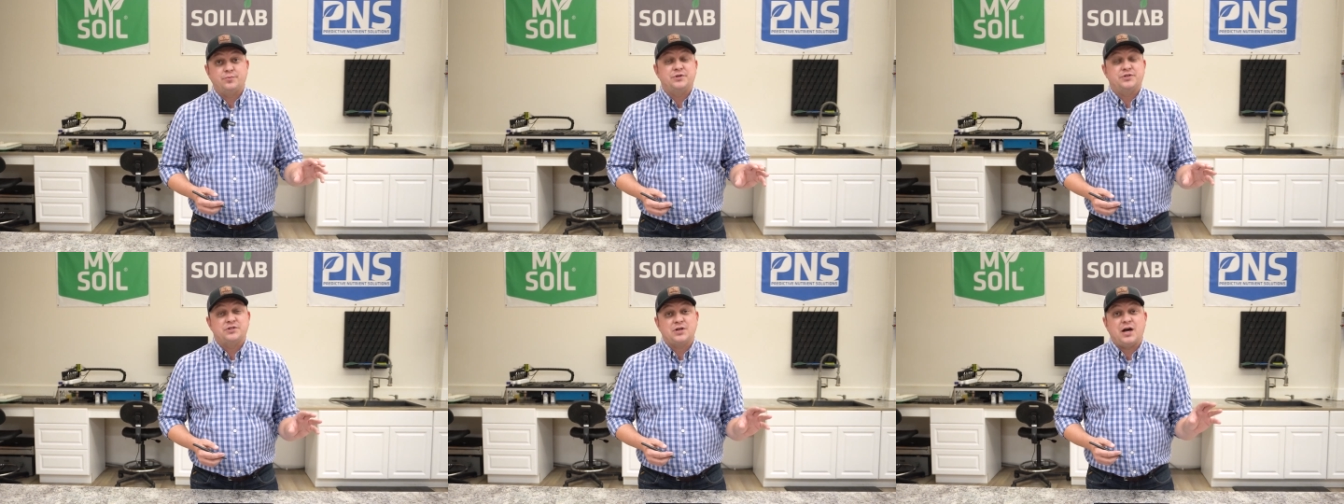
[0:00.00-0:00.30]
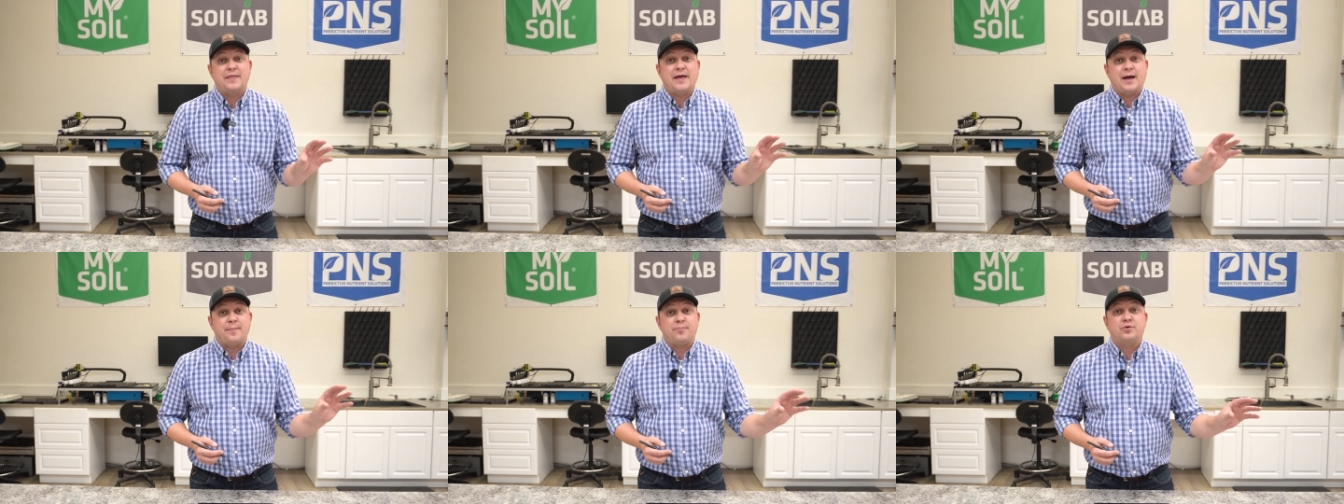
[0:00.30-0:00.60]
We
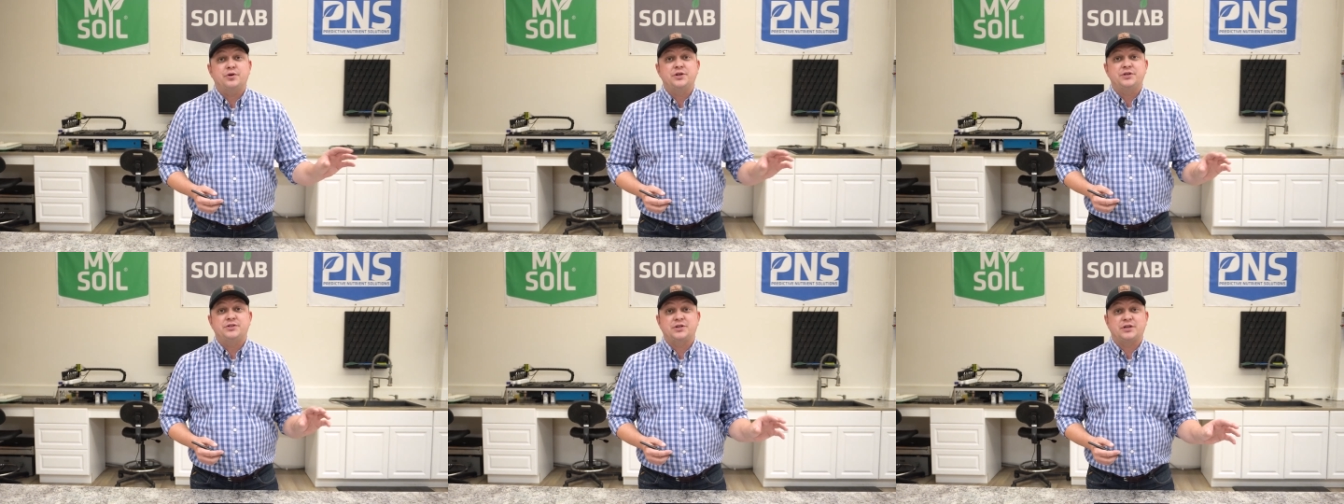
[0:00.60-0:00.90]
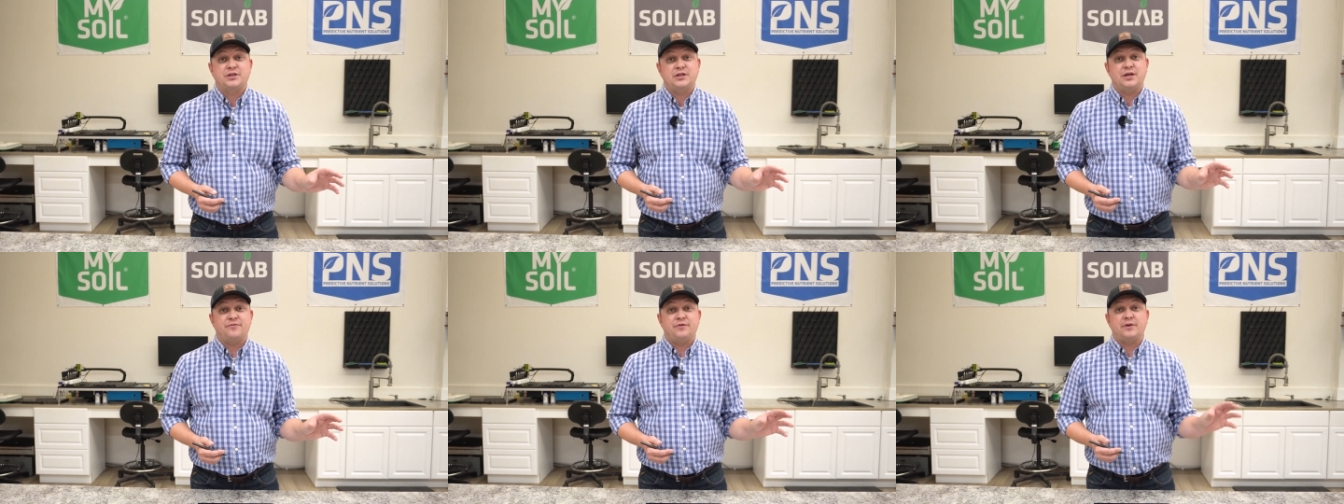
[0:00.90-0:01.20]
saw that pretty
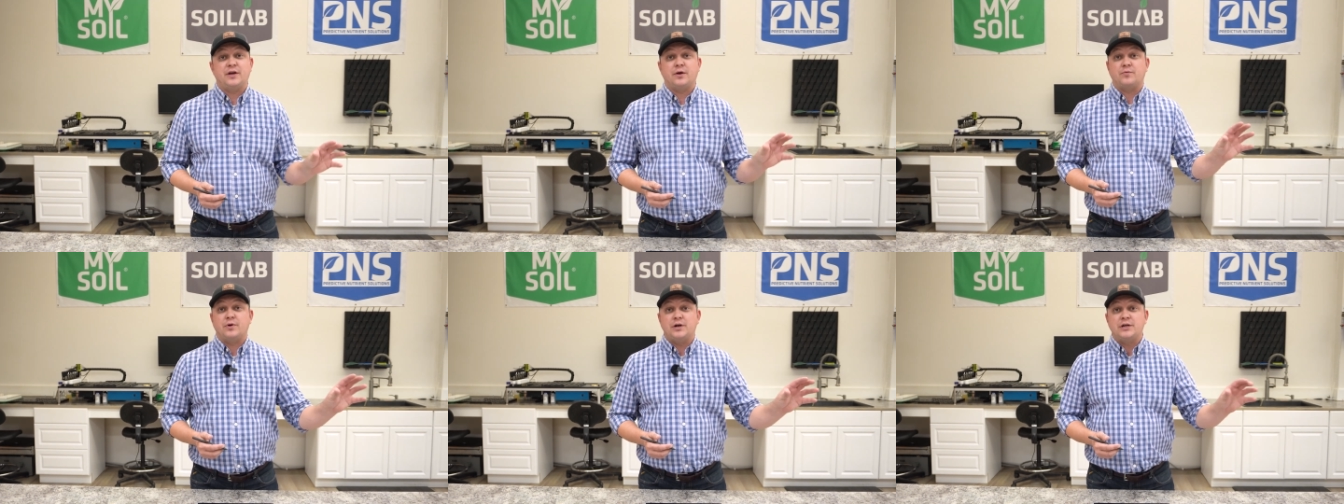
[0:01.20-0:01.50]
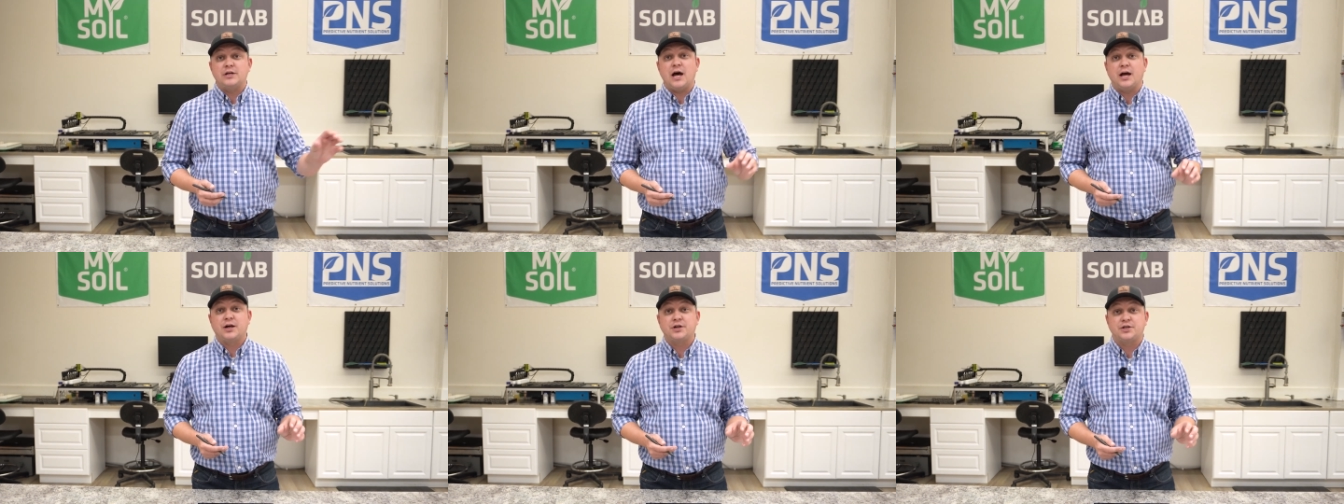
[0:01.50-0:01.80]
significant
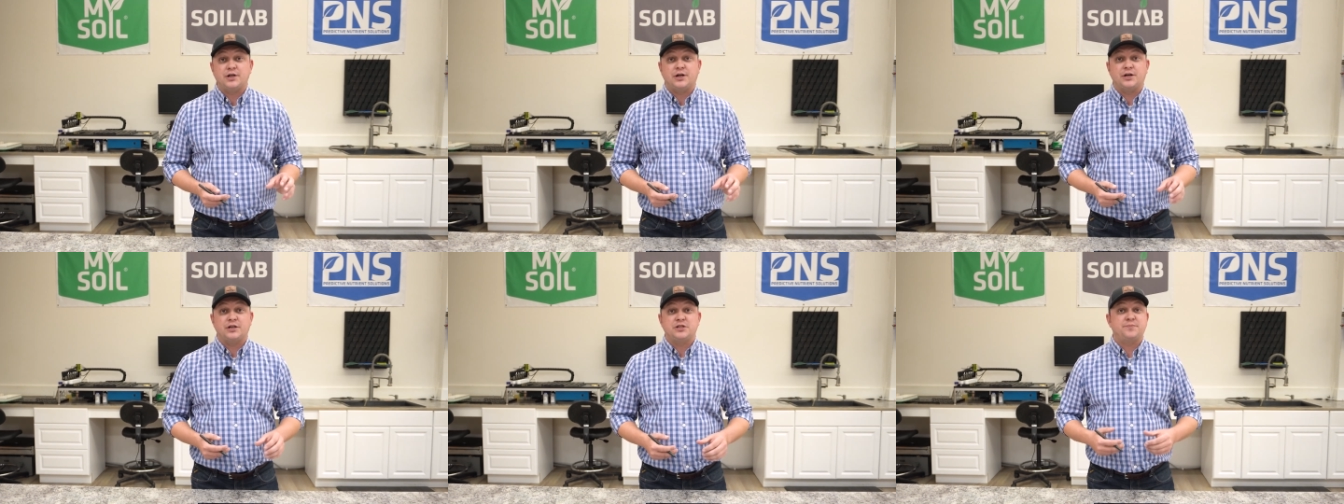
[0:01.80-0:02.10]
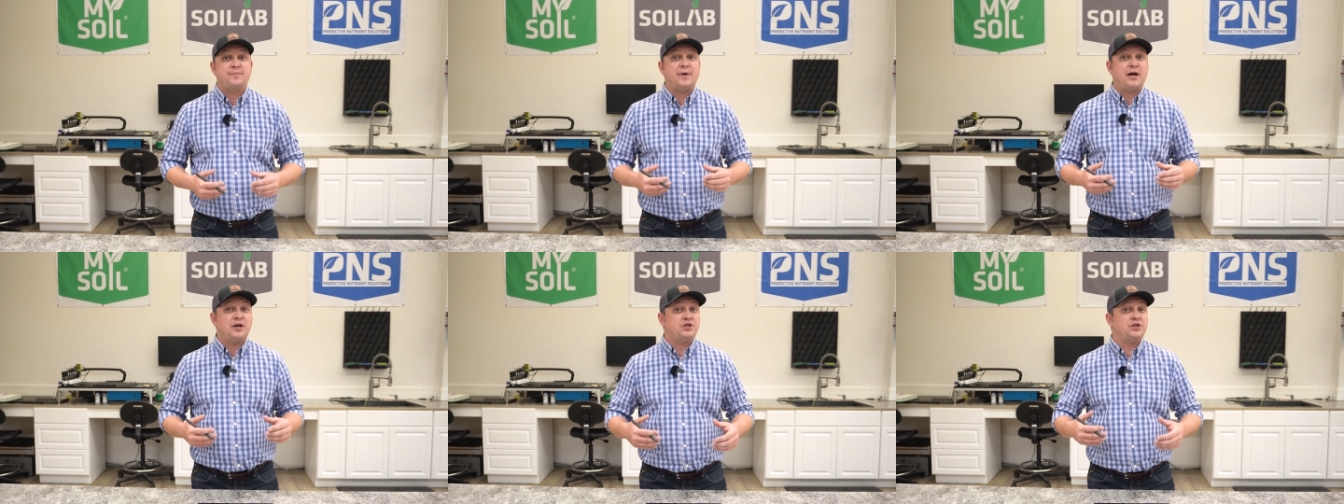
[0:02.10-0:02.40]
reduction,
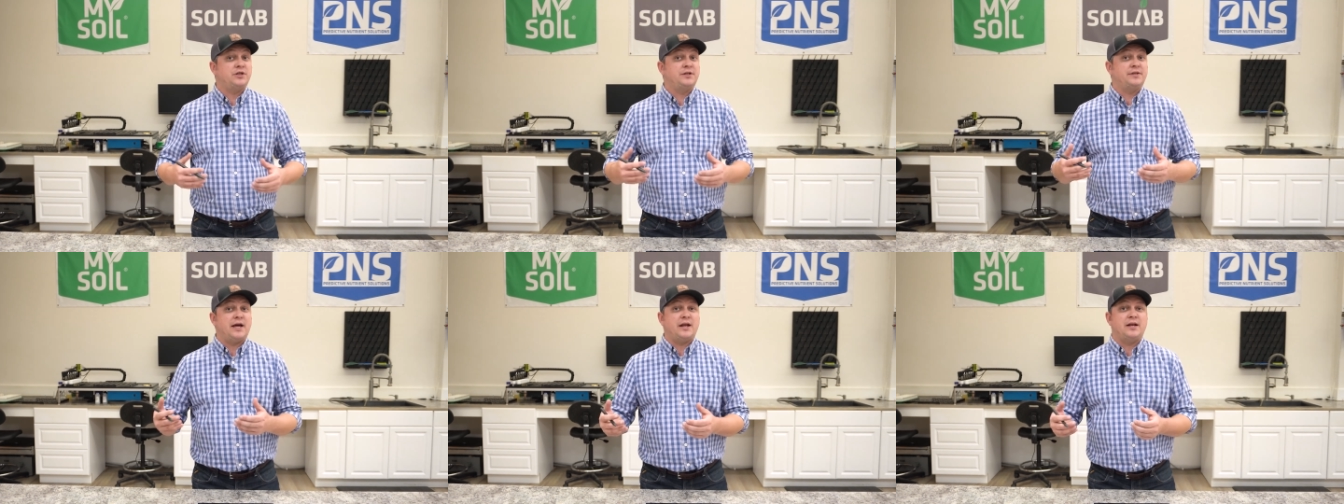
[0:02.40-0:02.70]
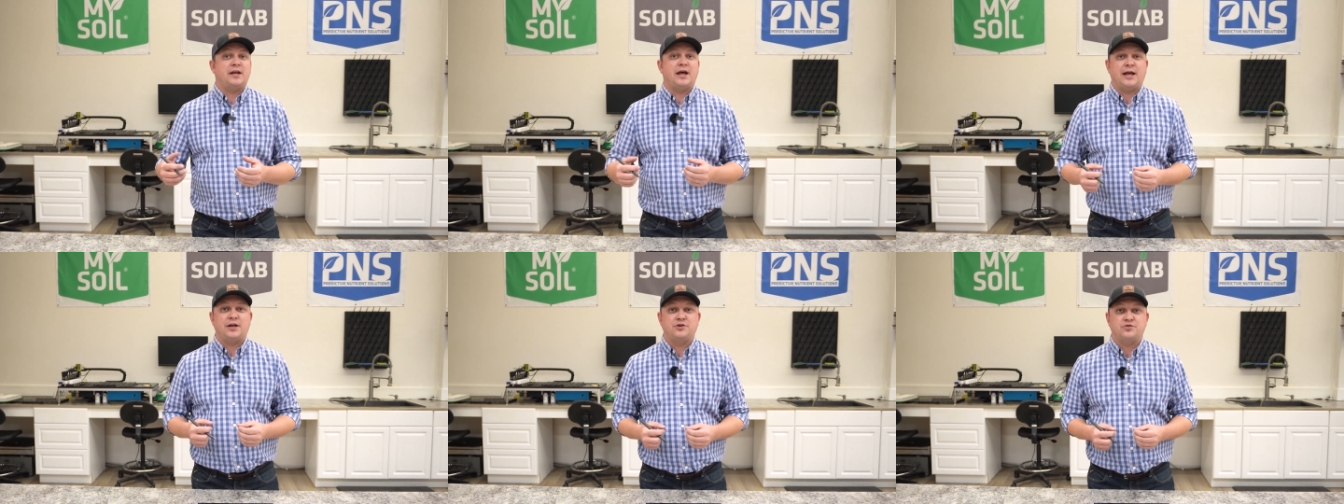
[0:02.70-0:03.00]
especially in
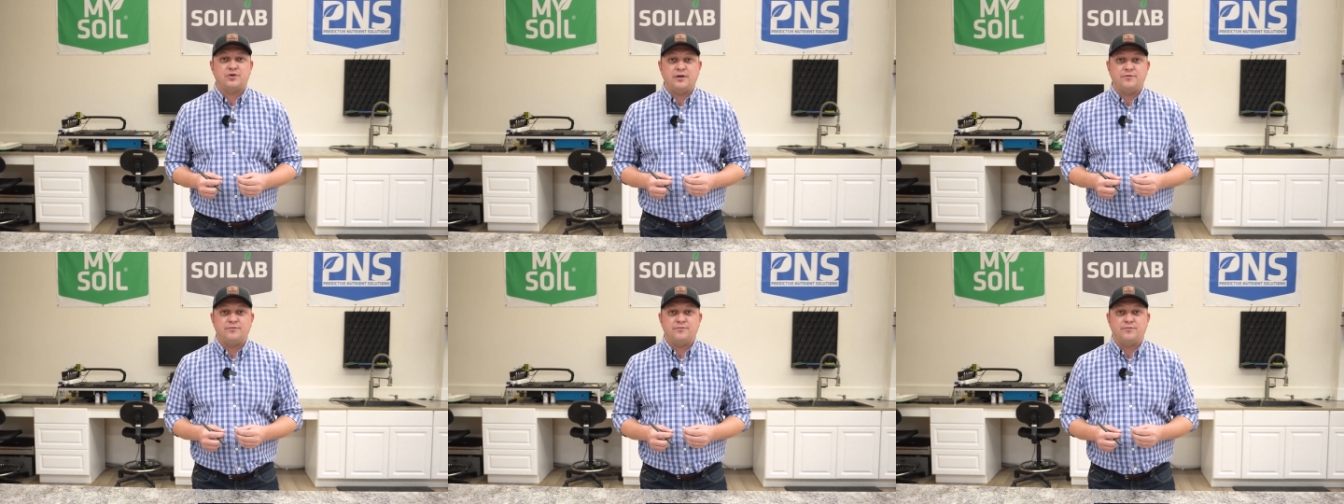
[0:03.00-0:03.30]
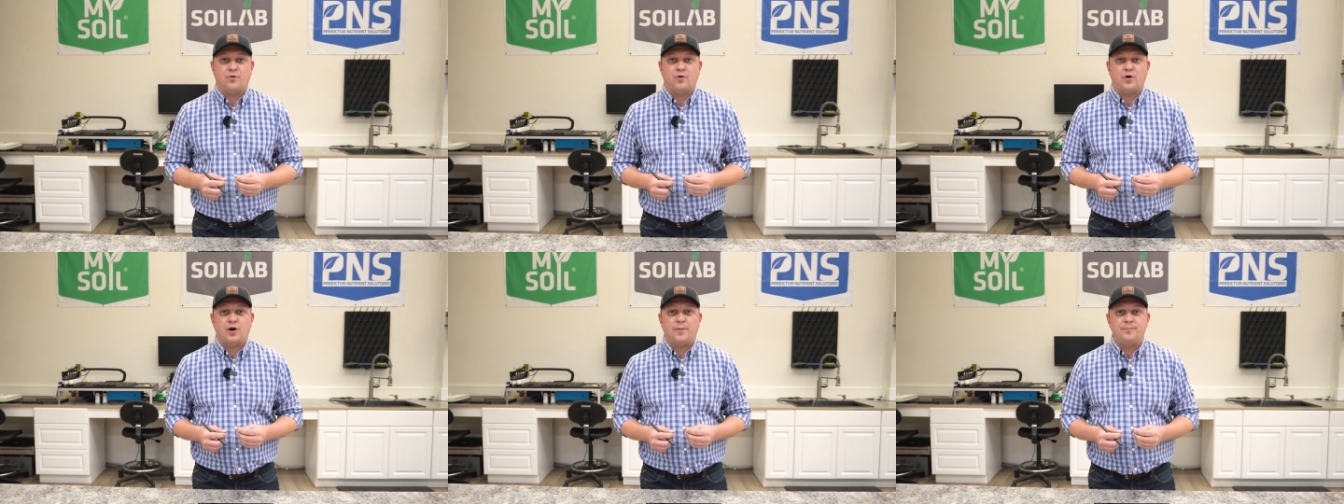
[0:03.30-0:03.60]
that nitrate
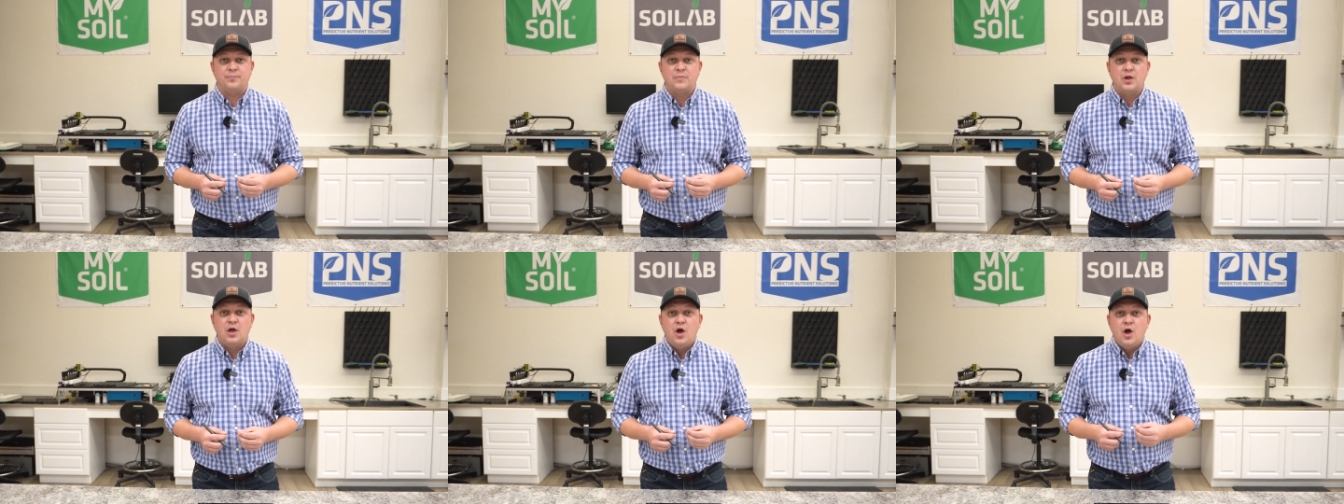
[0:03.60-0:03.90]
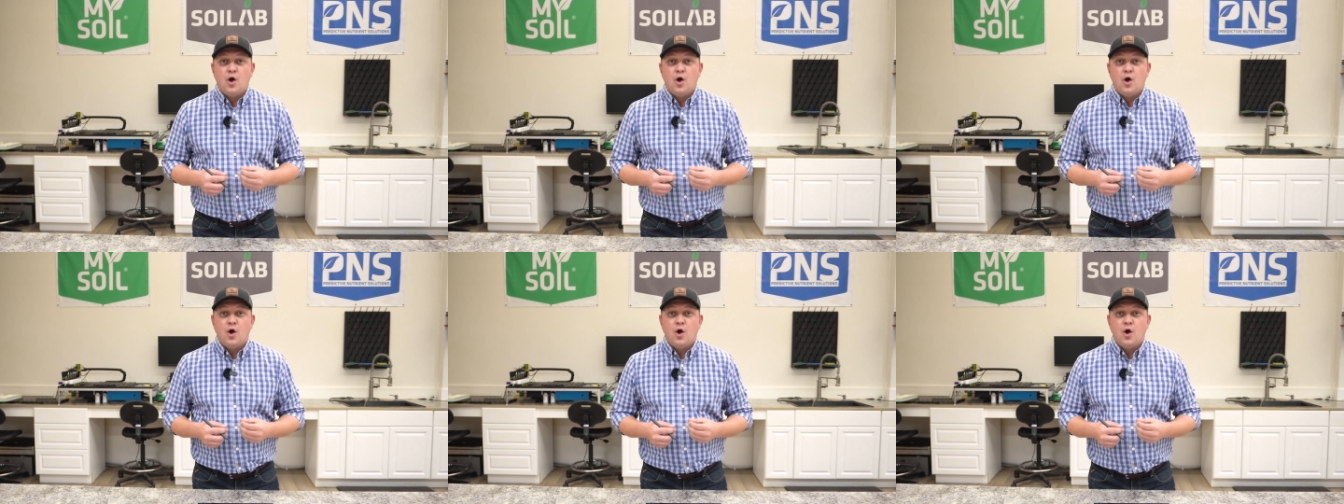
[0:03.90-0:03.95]
form.